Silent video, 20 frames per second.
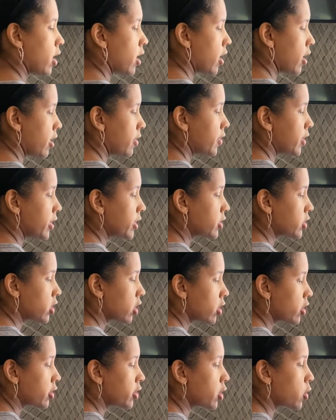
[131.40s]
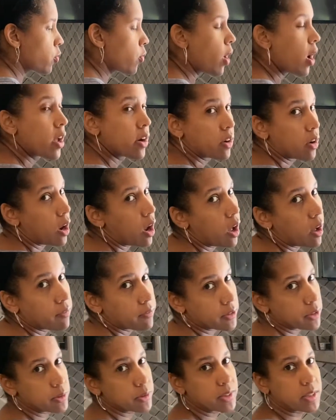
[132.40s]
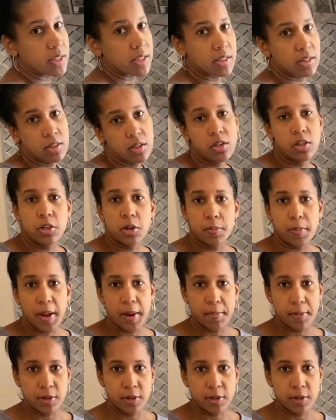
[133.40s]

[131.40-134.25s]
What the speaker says: and then turn your water off using your paper